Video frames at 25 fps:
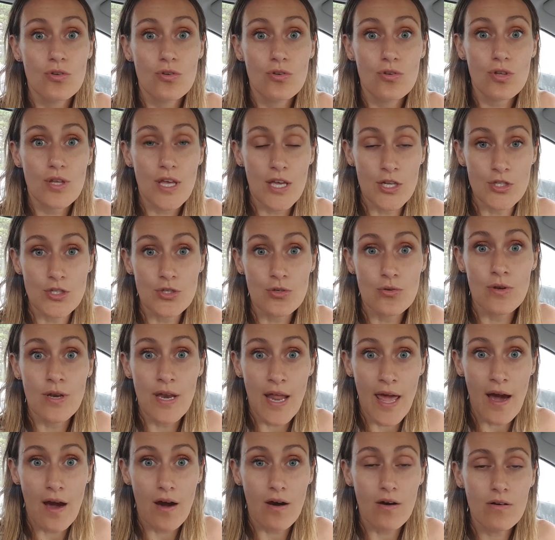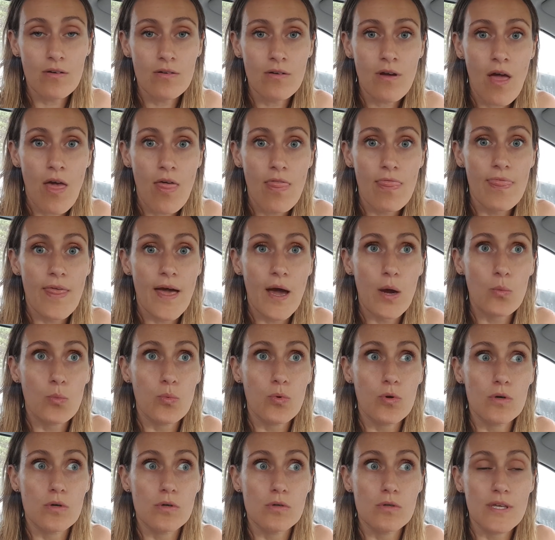can do now that
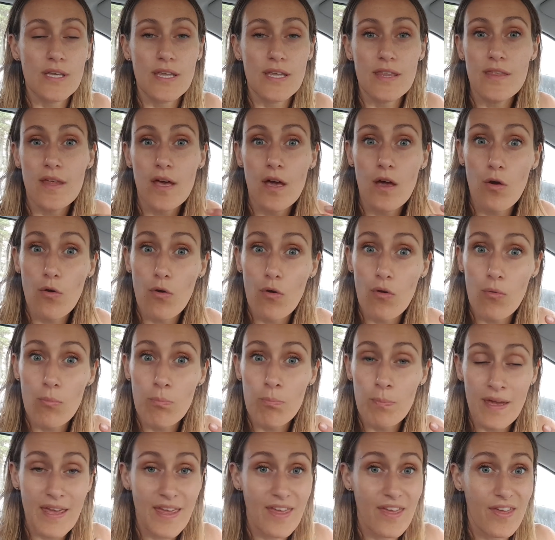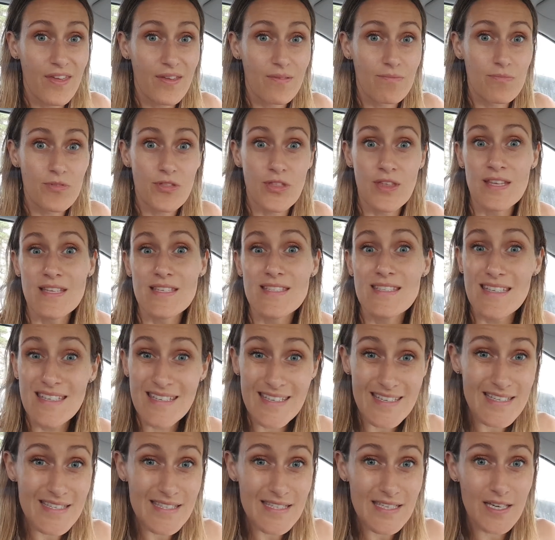will either make things
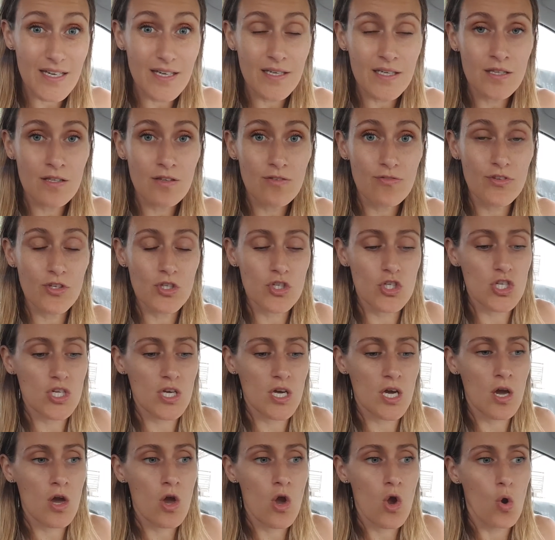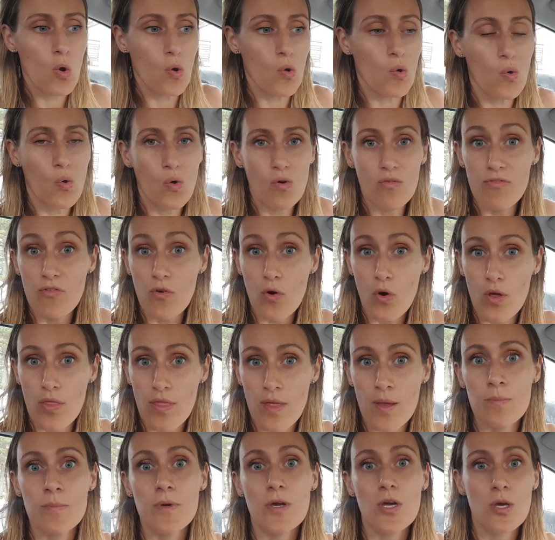easier in the future or avoid
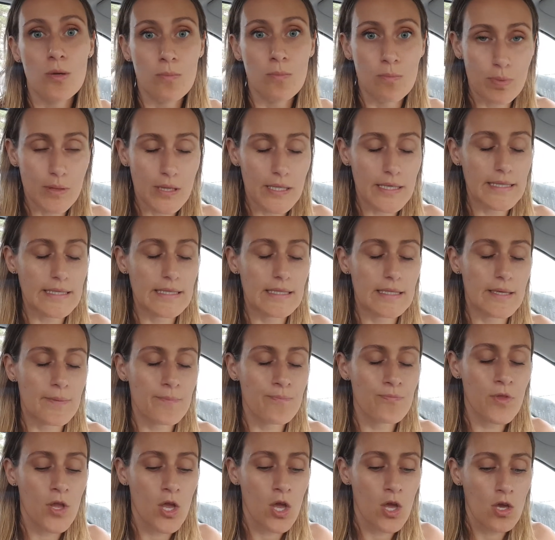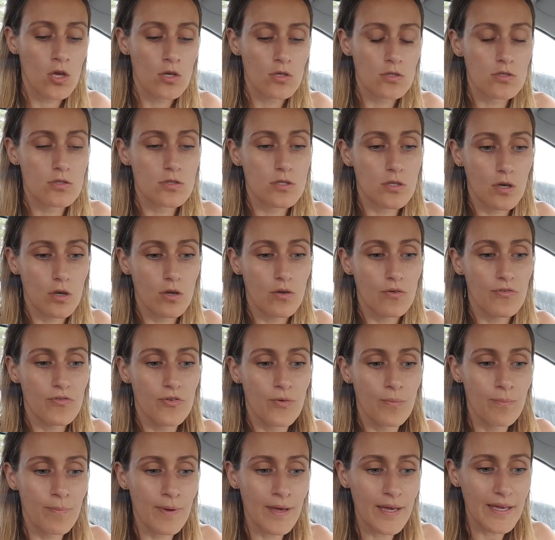them completely? So
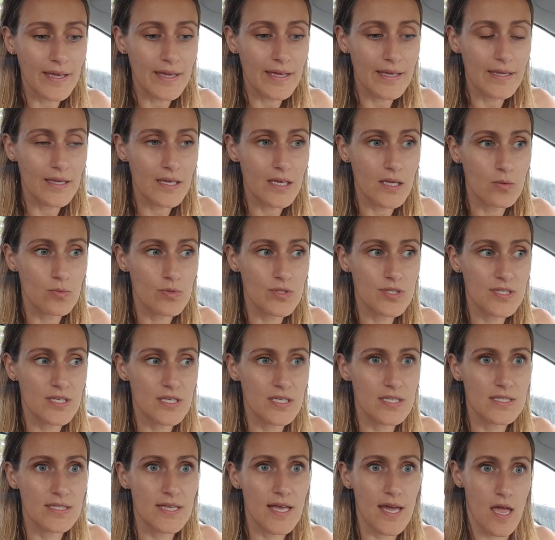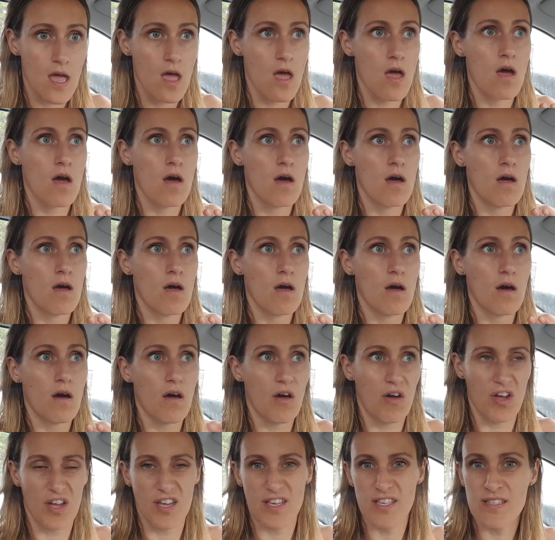for me, it was just like,
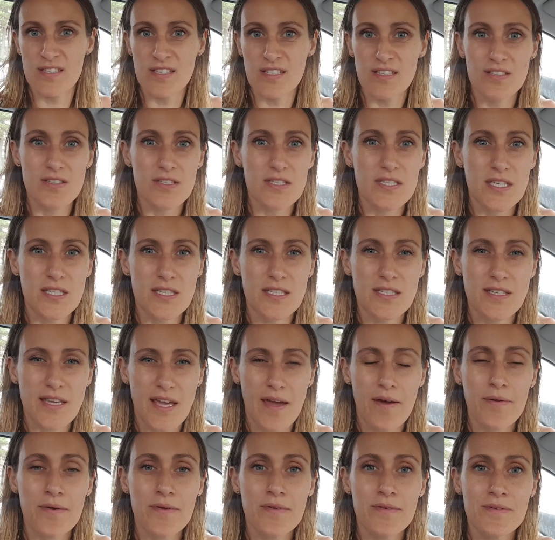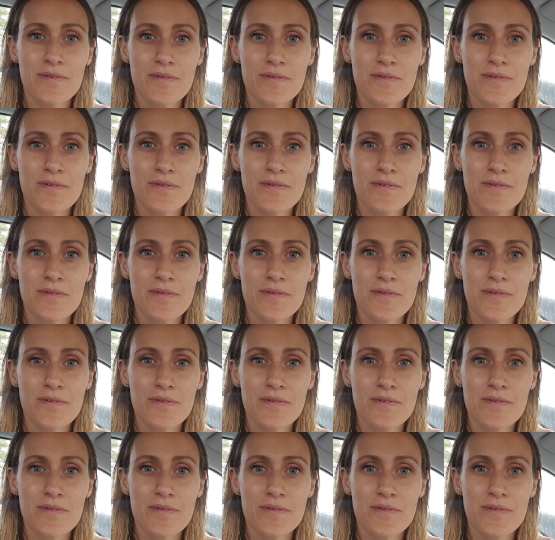I just need to sit down,